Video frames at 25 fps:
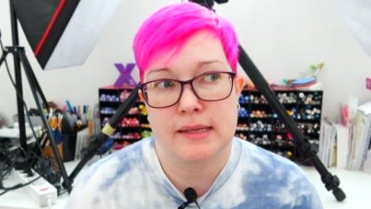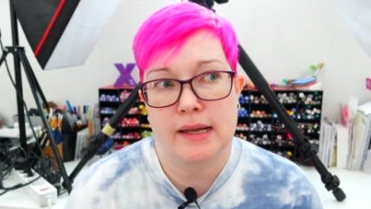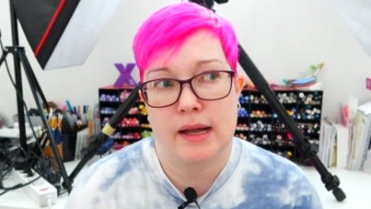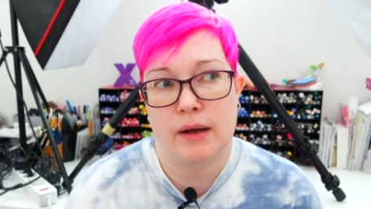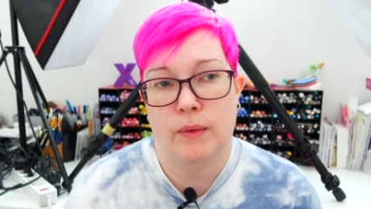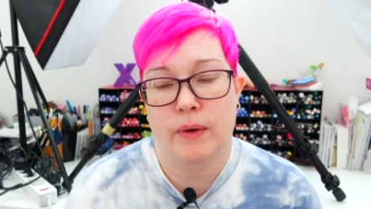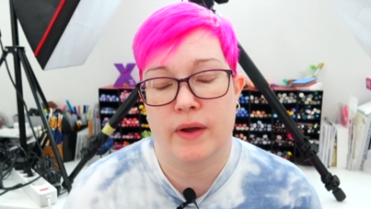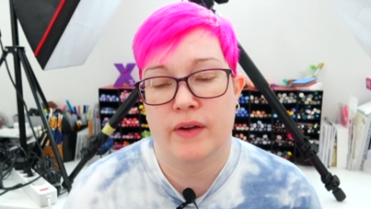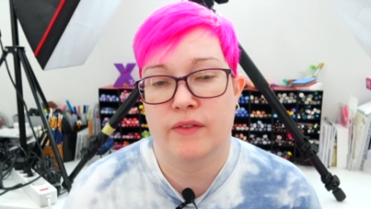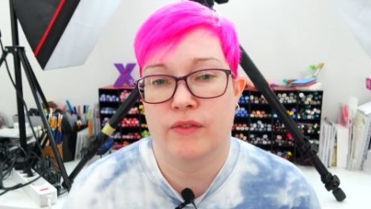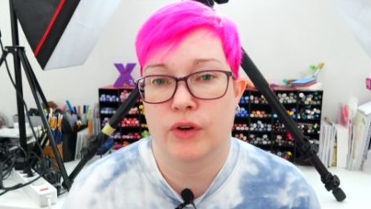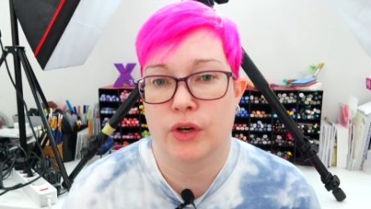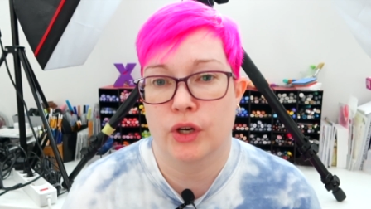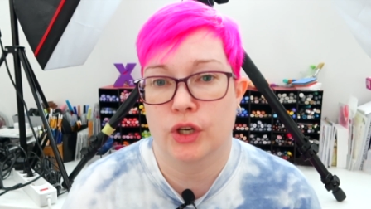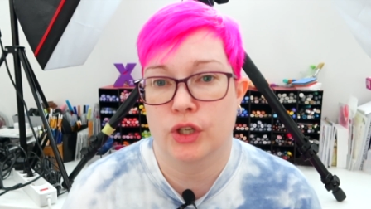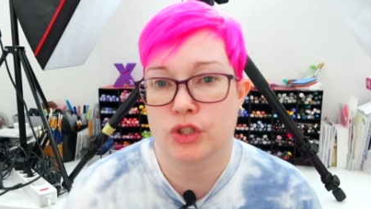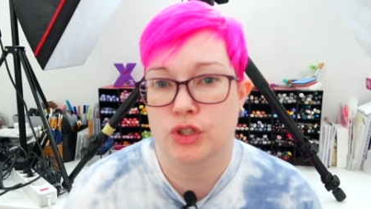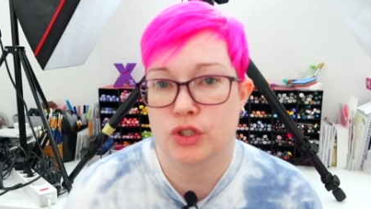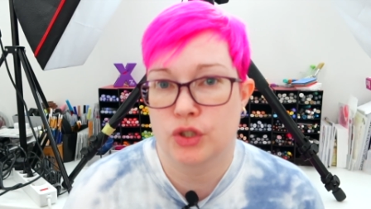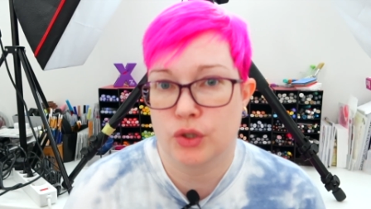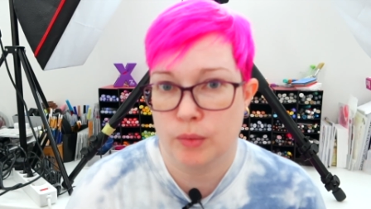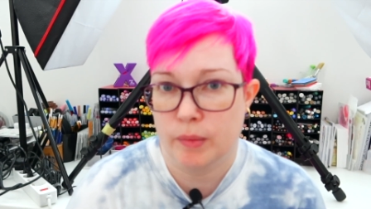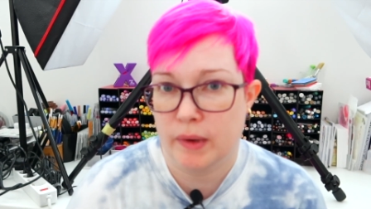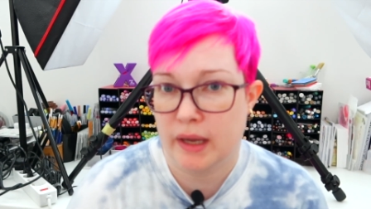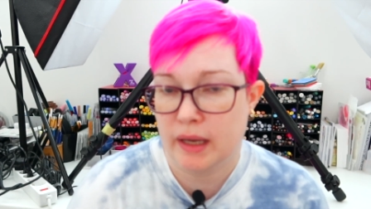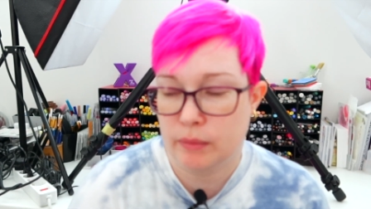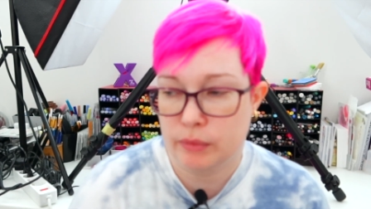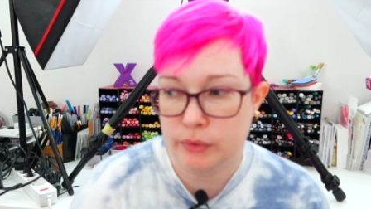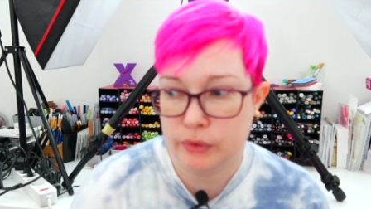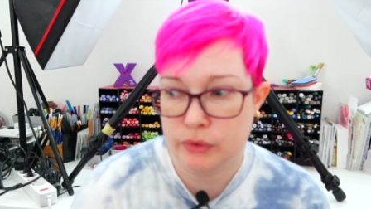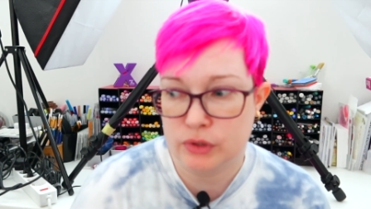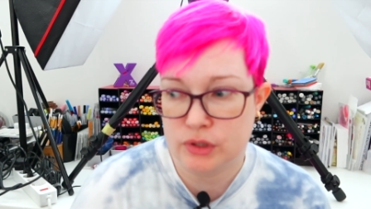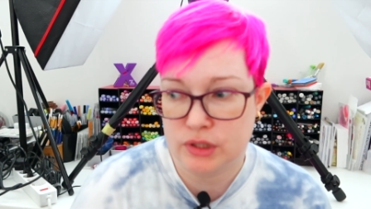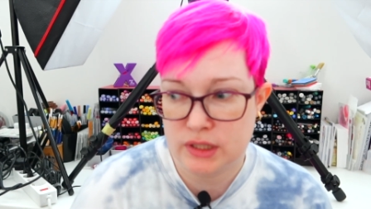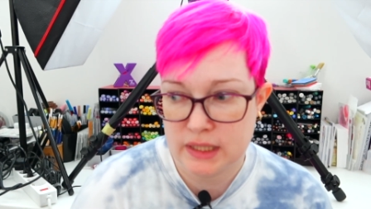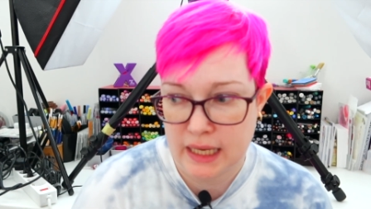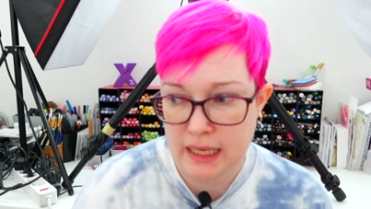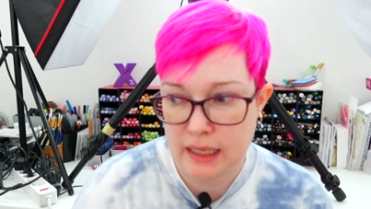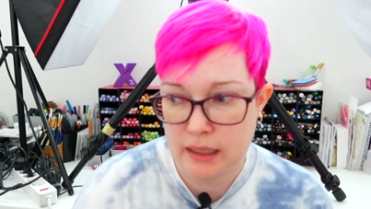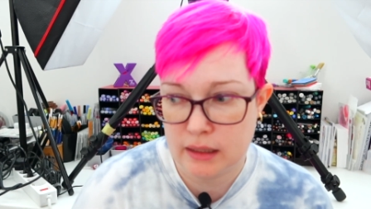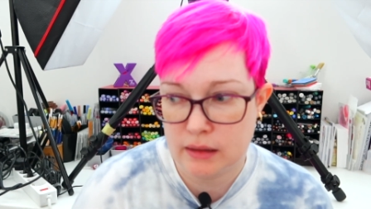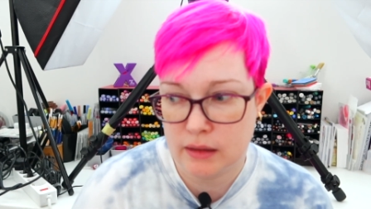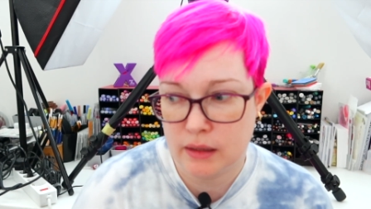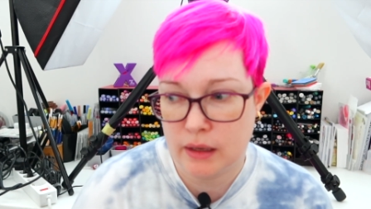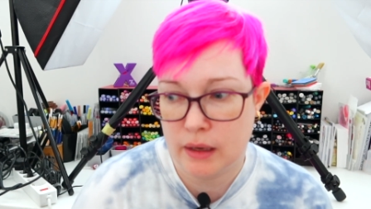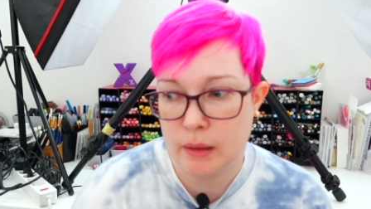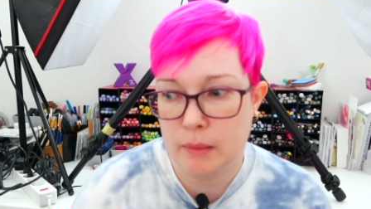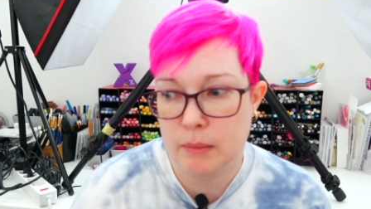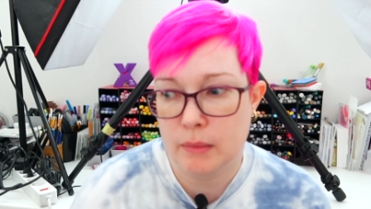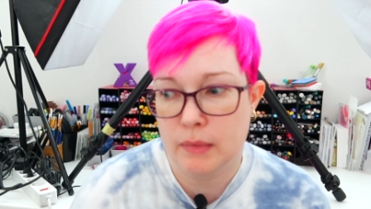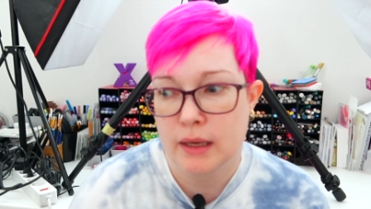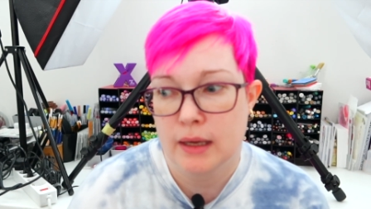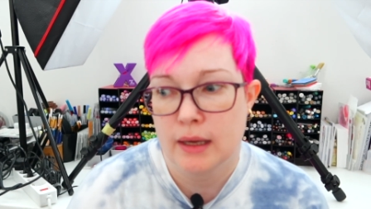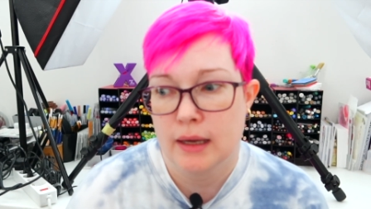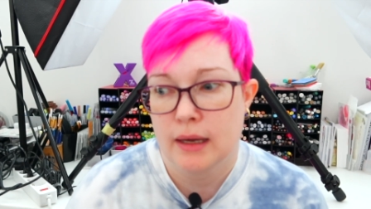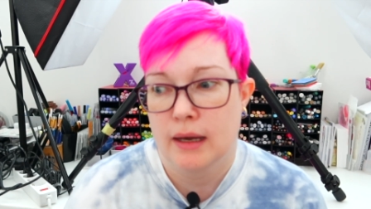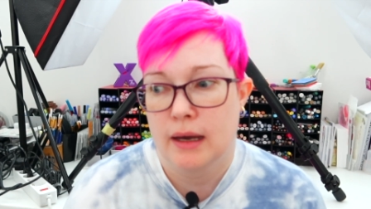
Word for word: However, to be able to take them,